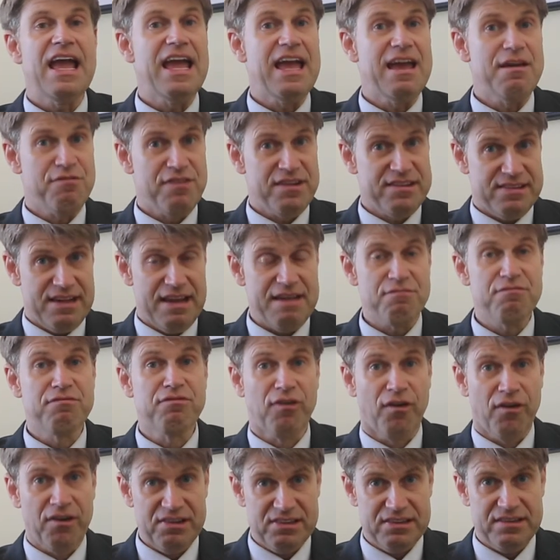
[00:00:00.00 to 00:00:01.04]
If it's a
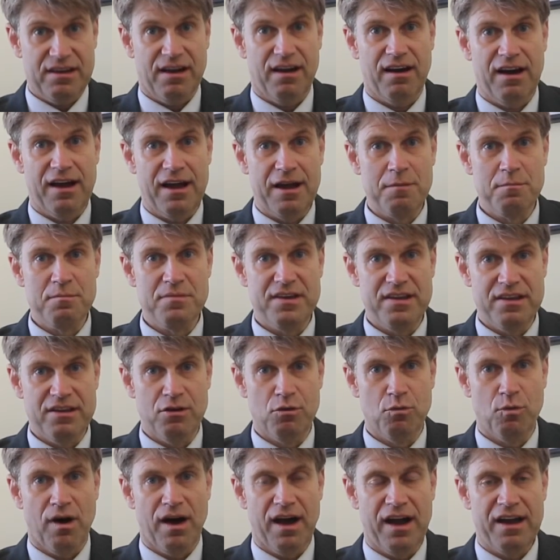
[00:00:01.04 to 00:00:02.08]
first-time
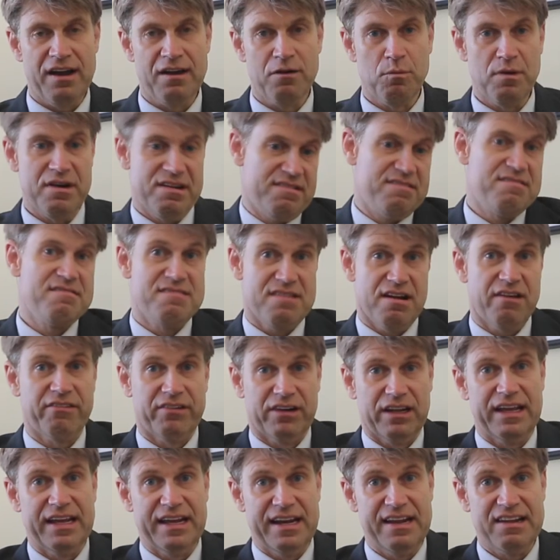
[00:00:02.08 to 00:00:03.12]
DUI, which
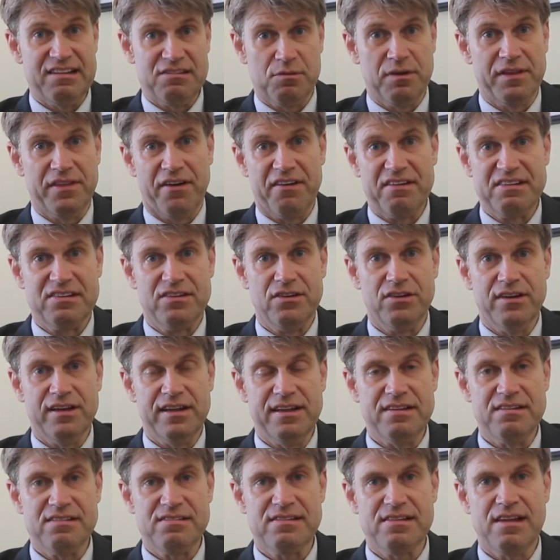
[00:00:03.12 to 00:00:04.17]
generally it is with our
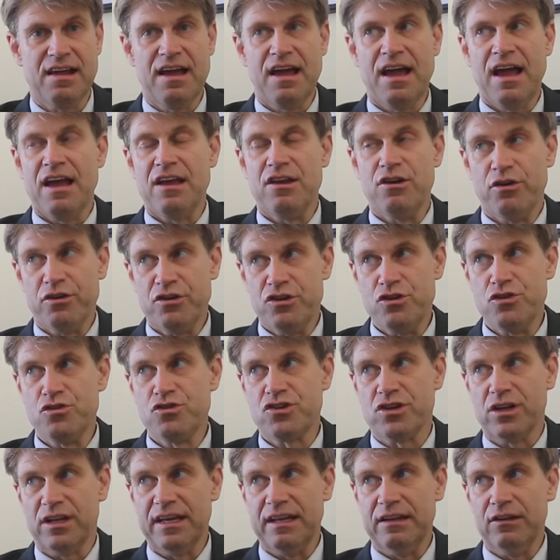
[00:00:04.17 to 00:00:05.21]
students, you're
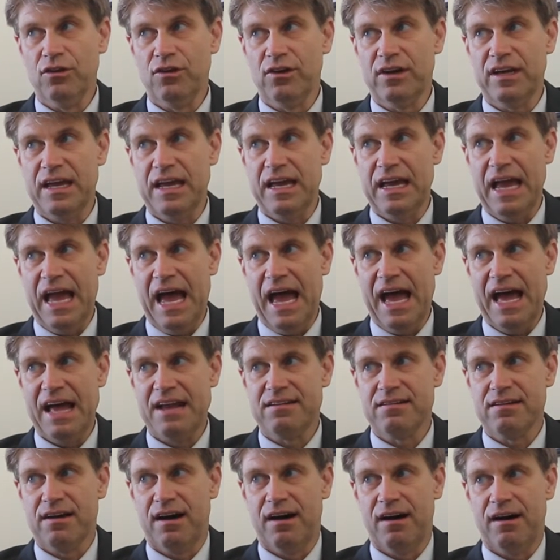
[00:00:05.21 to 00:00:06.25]
usually looking
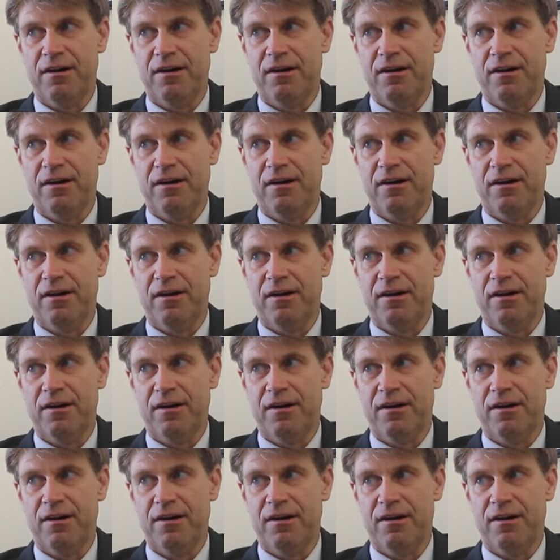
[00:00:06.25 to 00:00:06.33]
at